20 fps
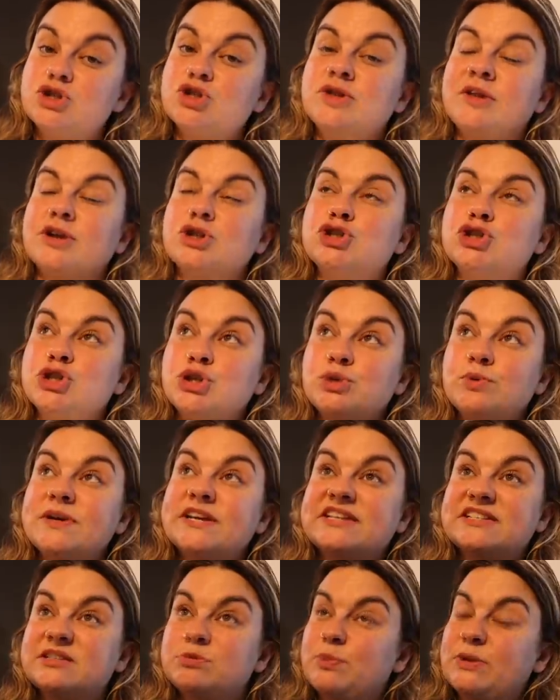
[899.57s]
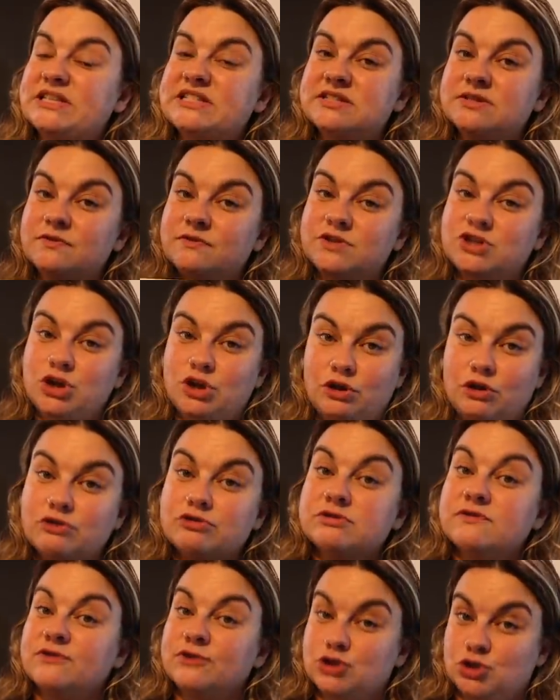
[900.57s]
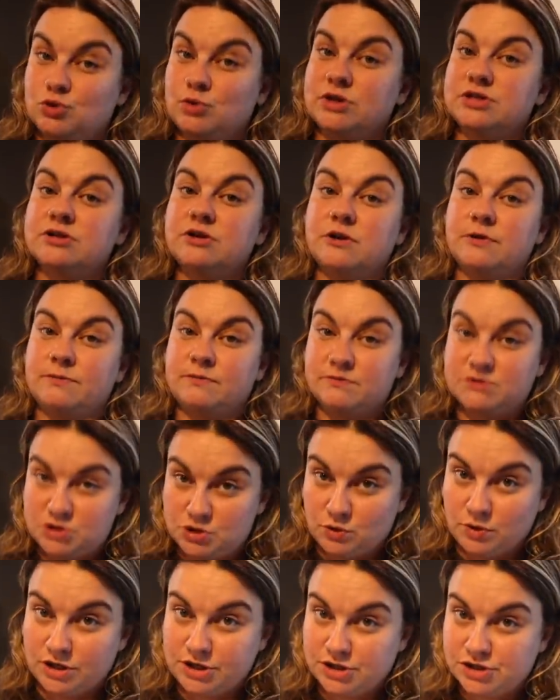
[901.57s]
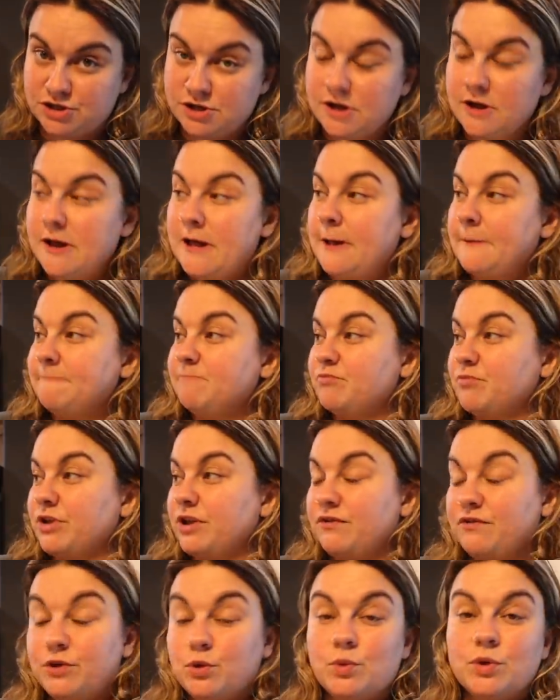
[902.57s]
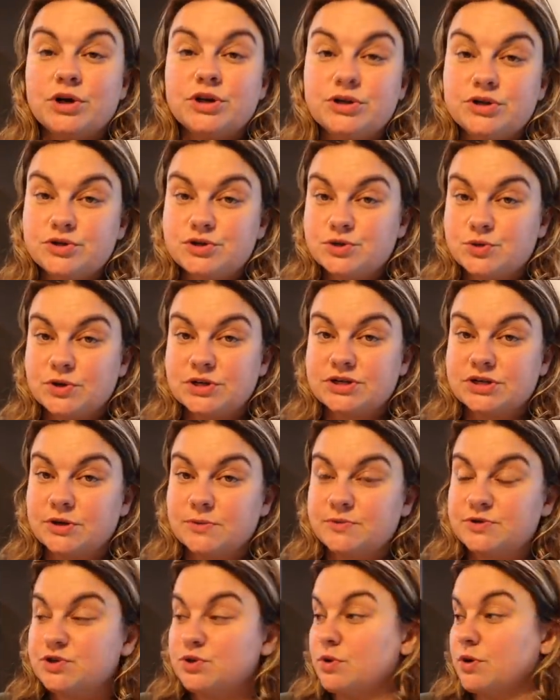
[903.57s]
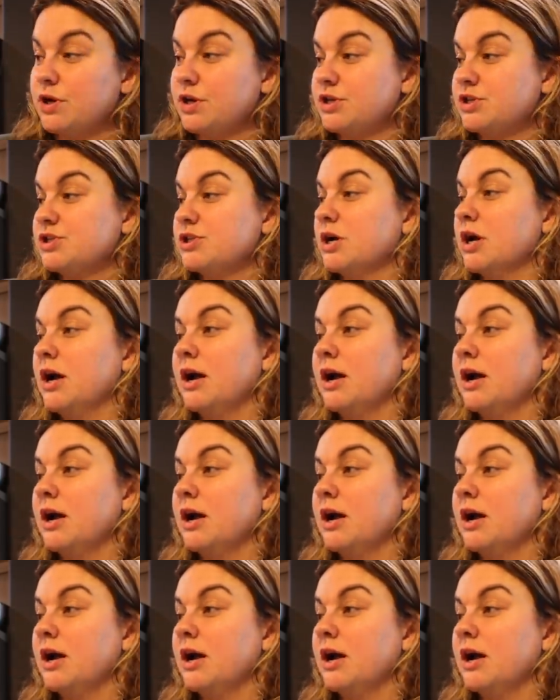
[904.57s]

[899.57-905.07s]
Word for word: they're too expensive to use for short-term storage. If you want to do short-term storage,